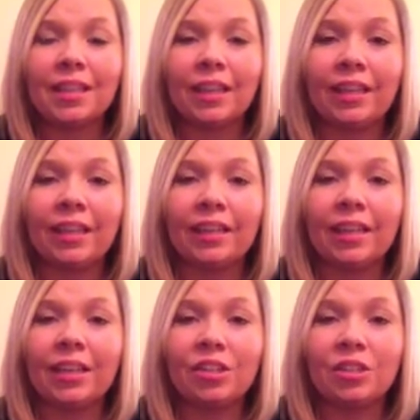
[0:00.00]
and
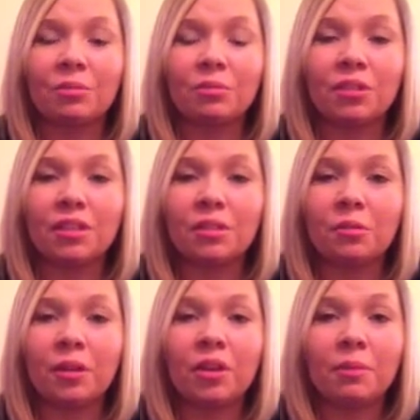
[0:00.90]
I just want to
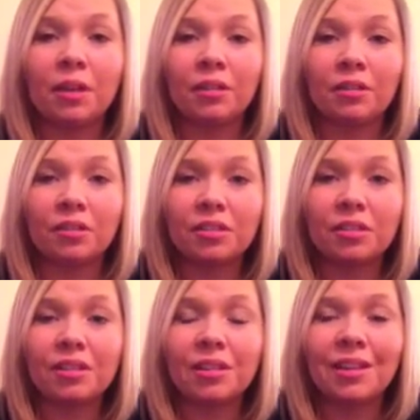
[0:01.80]
help others